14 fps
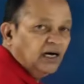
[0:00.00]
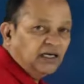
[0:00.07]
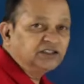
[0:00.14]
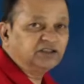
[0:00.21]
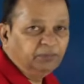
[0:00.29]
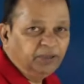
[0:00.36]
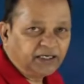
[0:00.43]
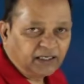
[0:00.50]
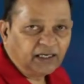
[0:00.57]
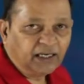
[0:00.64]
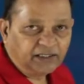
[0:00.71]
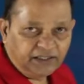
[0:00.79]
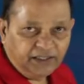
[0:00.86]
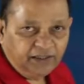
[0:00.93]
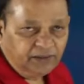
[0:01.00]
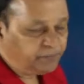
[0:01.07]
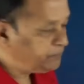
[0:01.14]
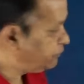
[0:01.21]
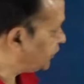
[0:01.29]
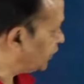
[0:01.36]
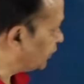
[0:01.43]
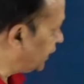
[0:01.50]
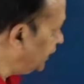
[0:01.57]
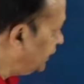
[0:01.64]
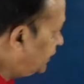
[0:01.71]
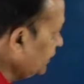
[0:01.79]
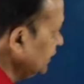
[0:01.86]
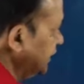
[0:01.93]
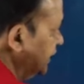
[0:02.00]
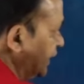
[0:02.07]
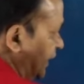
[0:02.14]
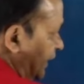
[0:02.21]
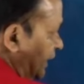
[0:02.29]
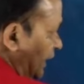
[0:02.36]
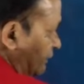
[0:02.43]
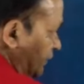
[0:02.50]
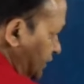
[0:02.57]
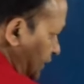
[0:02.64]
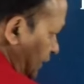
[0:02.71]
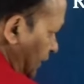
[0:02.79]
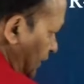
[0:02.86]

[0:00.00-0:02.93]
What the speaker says: unsymmetrical alkene, okay, treated with